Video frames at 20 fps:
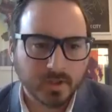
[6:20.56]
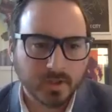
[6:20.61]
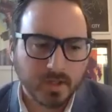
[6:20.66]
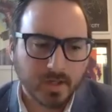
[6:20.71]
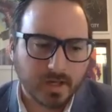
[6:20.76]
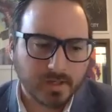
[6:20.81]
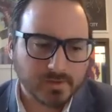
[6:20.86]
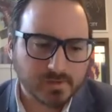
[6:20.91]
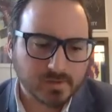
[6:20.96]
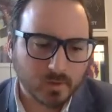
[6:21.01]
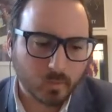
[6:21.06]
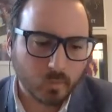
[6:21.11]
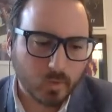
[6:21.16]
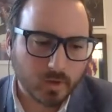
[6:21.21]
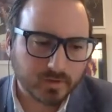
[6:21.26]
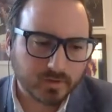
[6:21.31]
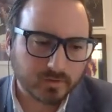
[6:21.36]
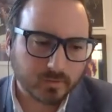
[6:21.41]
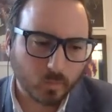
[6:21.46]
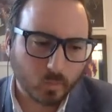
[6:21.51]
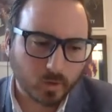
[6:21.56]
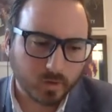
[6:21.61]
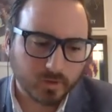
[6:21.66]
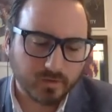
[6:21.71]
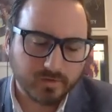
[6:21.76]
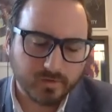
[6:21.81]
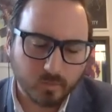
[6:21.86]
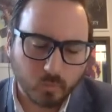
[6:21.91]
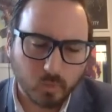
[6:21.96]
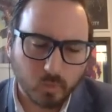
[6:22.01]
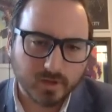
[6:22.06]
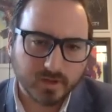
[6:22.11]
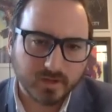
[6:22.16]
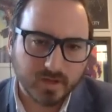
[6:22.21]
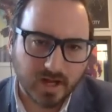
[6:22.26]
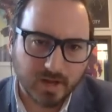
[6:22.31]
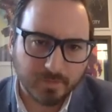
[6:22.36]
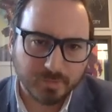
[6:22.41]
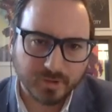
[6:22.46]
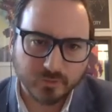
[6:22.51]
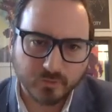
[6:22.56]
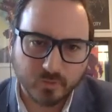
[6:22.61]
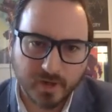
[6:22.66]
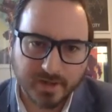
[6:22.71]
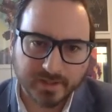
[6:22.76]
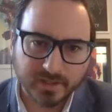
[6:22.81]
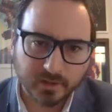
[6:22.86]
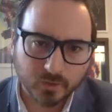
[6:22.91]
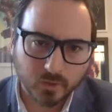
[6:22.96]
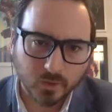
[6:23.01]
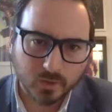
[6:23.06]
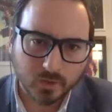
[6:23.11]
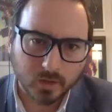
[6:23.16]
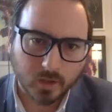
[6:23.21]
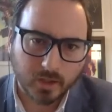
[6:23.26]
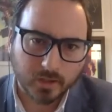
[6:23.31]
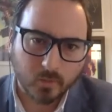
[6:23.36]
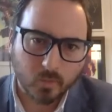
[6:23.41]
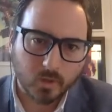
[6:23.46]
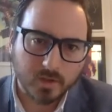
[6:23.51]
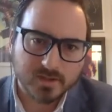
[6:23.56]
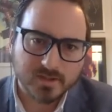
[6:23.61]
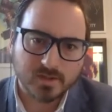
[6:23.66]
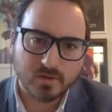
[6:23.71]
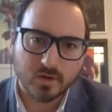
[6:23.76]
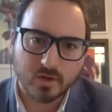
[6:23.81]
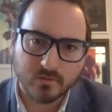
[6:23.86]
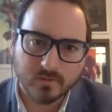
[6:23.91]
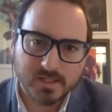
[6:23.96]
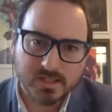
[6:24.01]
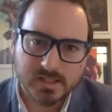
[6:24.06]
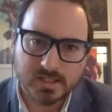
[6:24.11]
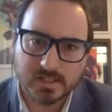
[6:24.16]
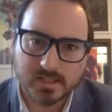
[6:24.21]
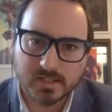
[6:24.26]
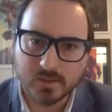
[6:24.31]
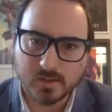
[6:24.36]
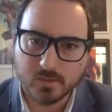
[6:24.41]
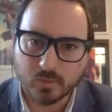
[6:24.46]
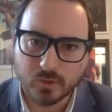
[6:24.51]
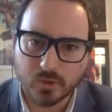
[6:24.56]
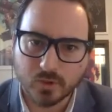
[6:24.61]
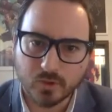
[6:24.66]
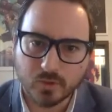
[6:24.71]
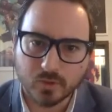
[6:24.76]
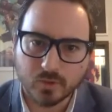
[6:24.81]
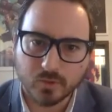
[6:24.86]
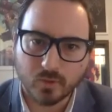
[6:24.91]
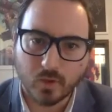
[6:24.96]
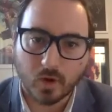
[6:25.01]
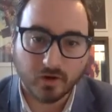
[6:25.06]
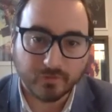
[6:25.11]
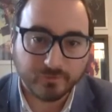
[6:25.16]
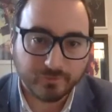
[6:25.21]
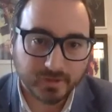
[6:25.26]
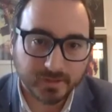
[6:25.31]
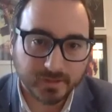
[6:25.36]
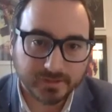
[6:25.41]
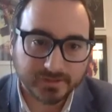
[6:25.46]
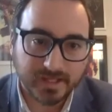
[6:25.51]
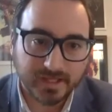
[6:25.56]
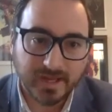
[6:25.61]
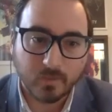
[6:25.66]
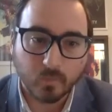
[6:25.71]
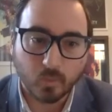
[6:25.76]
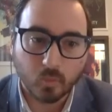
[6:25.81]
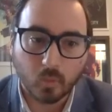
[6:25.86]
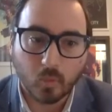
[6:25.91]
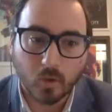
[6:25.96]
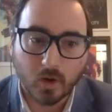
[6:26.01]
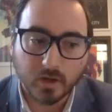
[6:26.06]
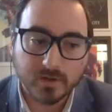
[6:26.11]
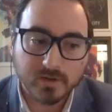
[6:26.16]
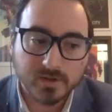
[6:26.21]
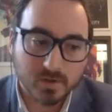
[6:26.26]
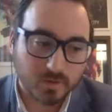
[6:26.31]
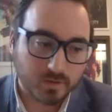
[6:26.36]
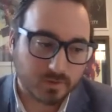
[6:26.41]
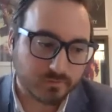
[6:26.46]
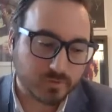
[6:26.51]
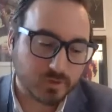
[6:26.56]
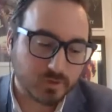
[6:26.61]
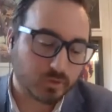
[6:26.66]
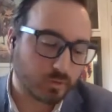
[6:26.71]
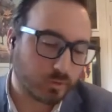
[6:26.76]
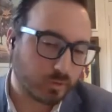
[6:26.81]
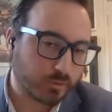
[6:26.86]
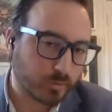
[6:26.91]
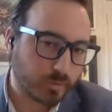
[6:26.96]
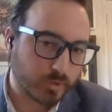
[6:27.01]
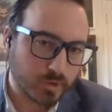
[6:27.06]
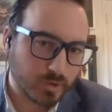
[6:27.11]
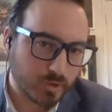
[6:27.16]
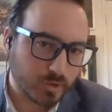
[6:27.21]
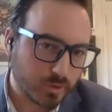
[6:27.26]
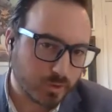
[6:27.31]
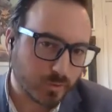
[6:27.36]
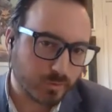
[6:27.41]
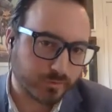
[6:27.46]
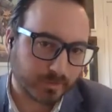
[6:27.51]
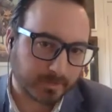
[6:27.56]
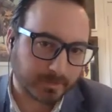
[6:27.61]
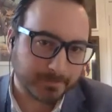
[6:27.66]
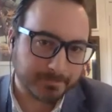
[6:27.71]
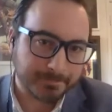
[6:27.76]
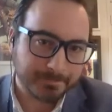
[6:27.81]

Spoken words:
And so what did up and running look like? What services were you offering and what sort of tools were you using?